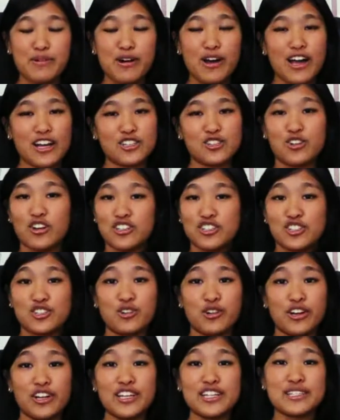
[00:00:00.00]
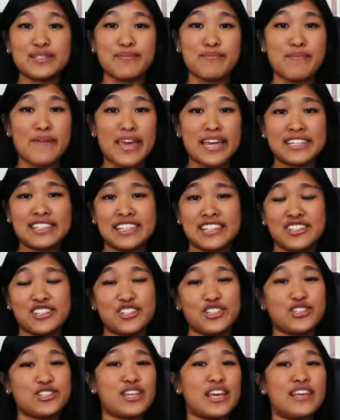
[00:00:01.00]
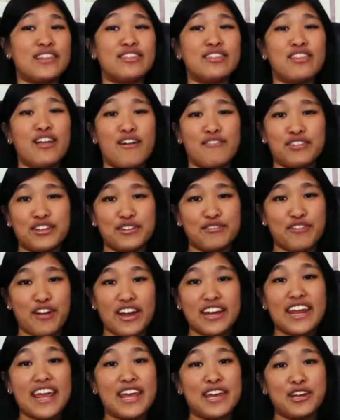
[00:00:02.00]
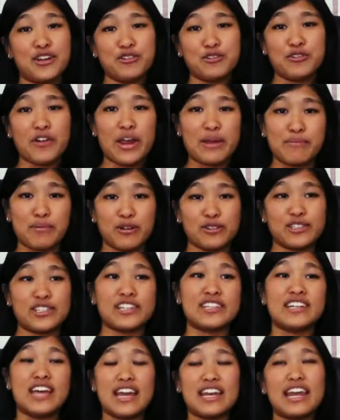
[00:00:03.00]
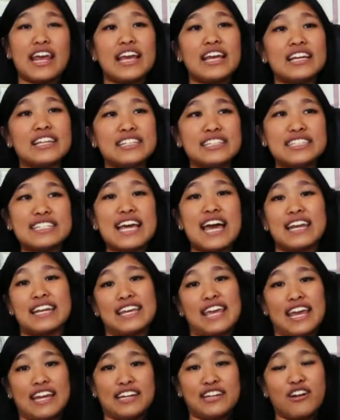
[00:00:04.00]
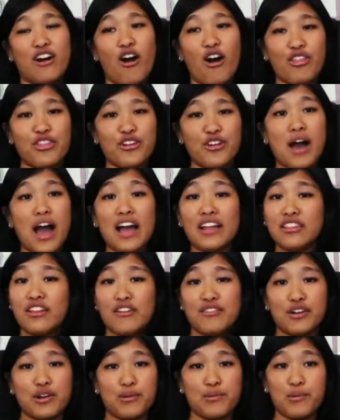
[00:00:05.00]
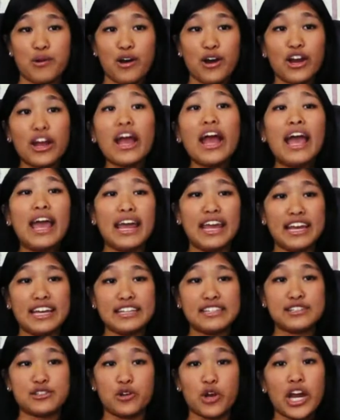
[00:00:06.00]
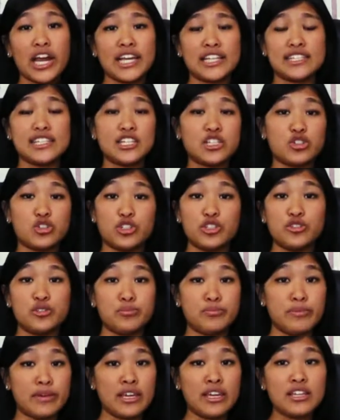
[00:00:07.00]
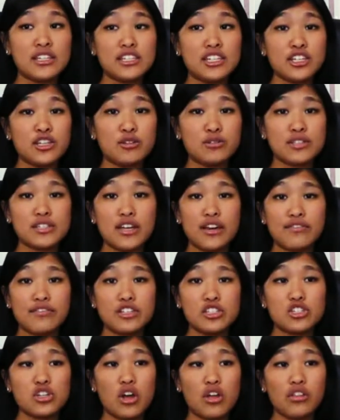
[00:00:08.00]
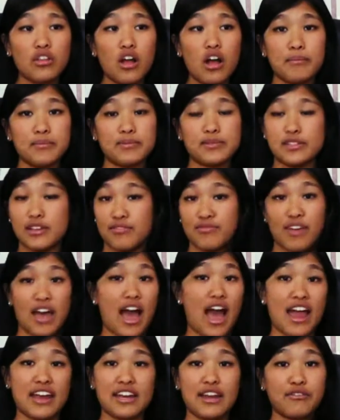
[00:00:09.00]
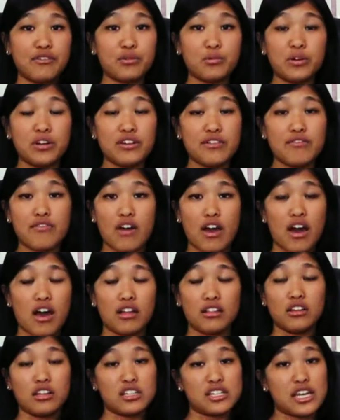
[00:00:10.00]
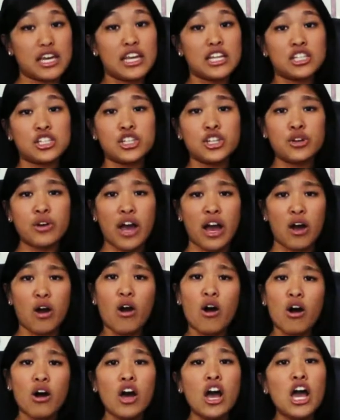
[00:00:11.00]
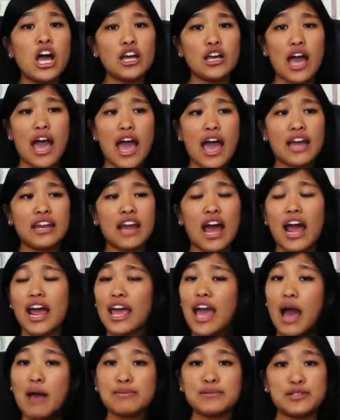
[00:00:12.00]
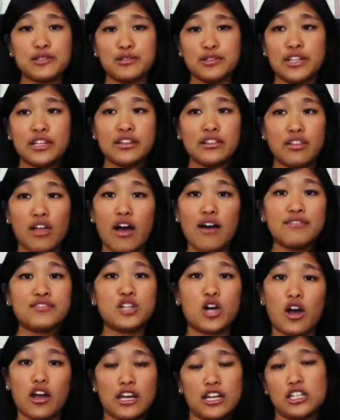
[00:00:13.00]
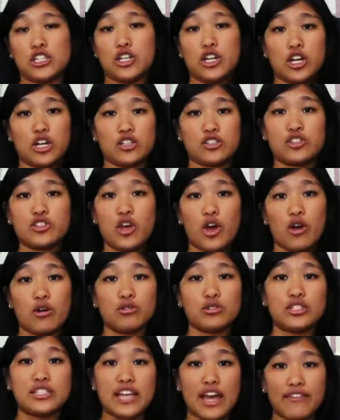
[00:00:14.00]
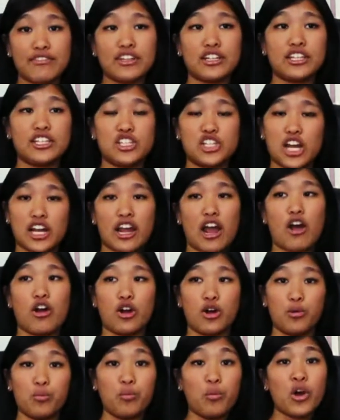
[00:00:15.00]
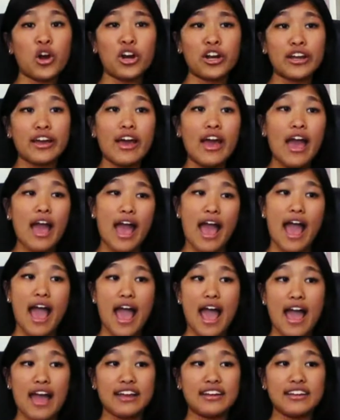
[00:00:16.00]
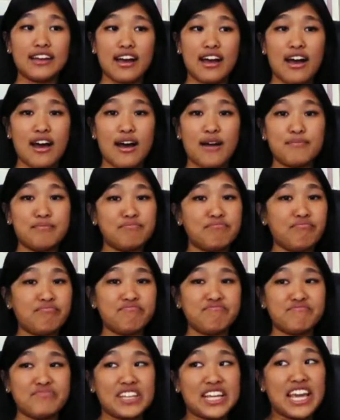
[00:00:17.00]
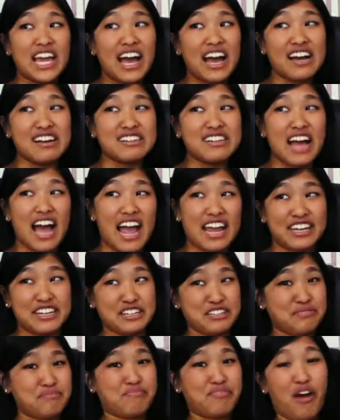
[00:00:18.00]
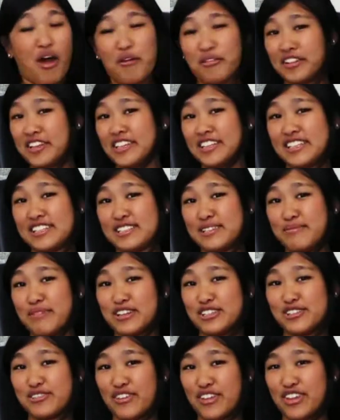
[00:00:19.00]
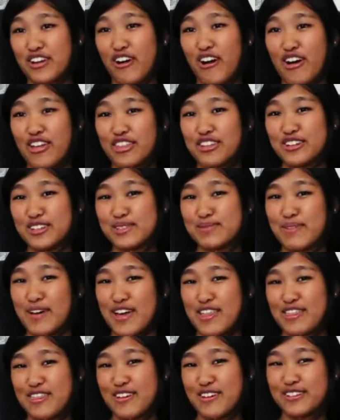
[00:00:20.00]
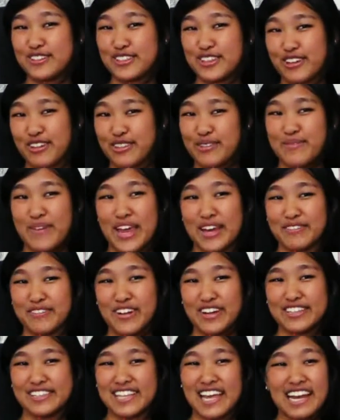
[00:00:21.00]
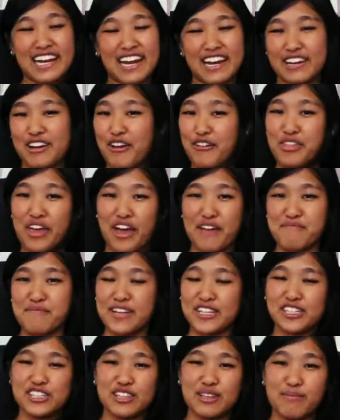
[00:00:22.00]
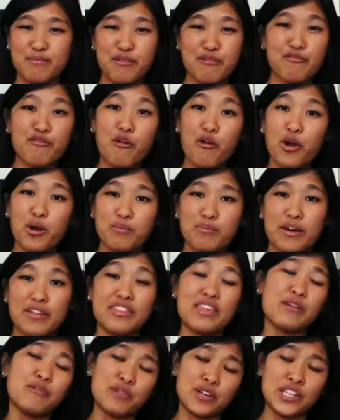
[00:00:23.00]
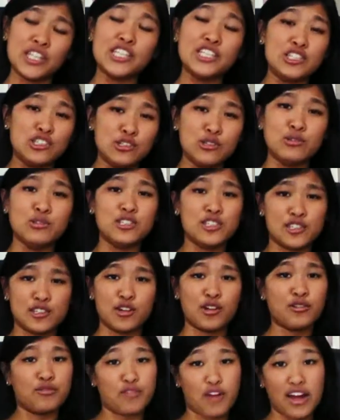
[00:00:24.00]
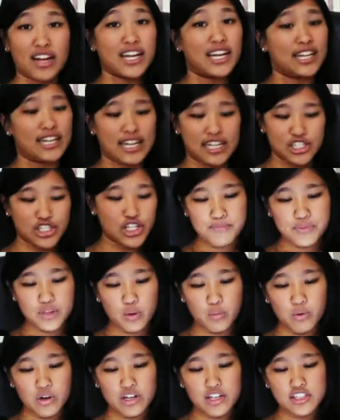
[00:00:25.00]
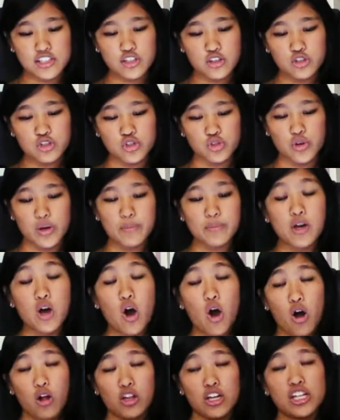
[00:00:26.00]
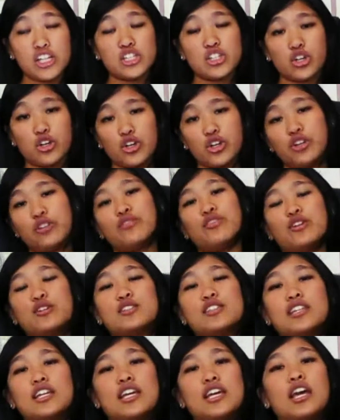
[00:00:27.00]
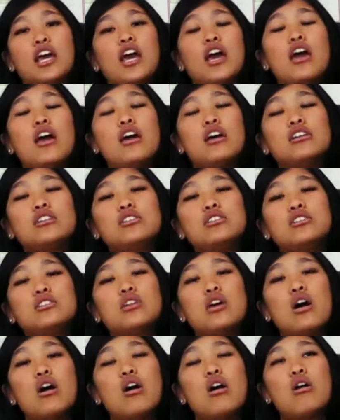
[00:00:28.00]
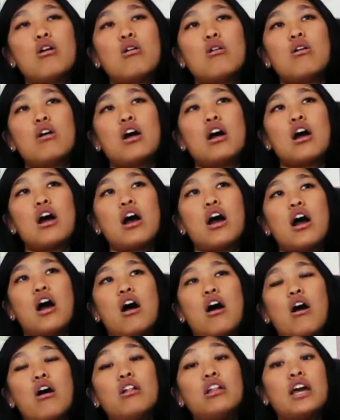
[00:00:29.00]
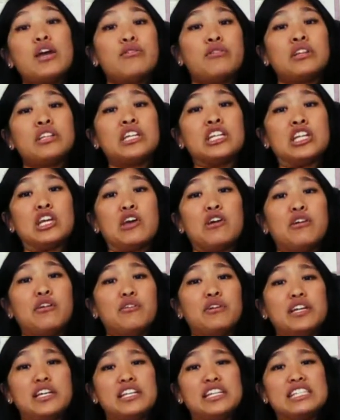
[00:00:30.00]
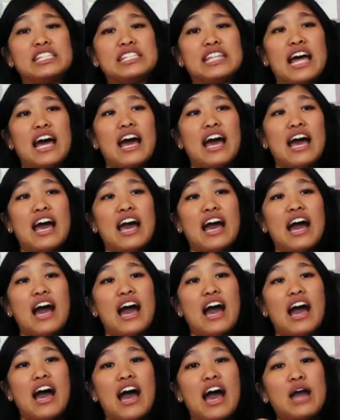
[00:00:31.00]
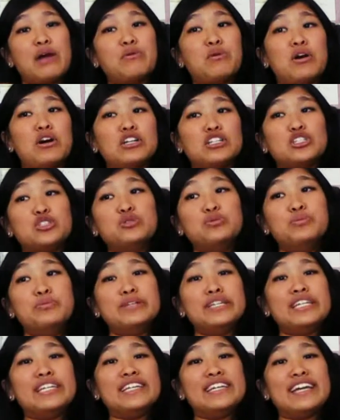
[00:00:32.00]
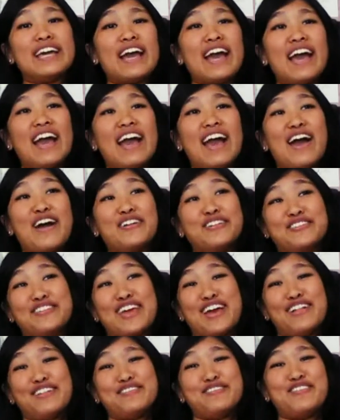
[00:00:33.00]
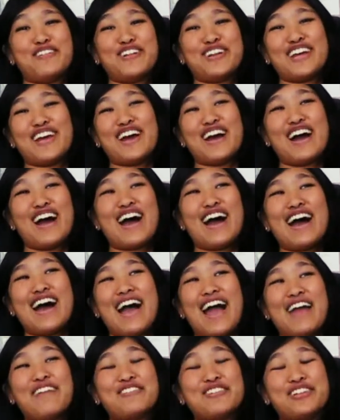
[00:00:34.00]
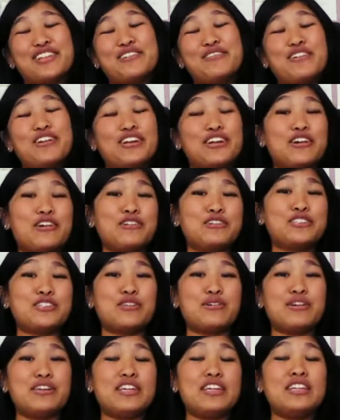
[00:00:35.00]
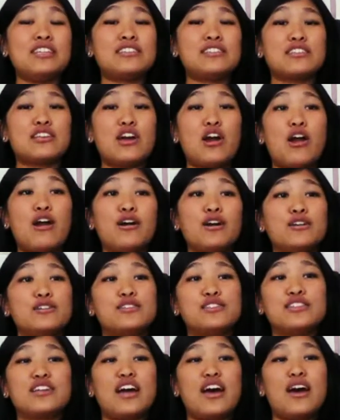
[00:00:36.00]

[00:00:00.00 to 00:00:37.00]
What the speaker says: Trajectoria is amazing. She is a lovely friend, a great person, and a dedicated author. I love her work. It's great. It's introduced me to new stuff in John Locke, stuff that I never would have looked into at all, and I absolutely love talking to her. So definitely check out her work. And yeah, I could probably list a bunch of other authors, but those are the main ones, and I know that I've mentioned them before, but they really do deserve recognition. What is your dream college or university? So all I really know is that I want to be out of California. I really want to go to the East Coast.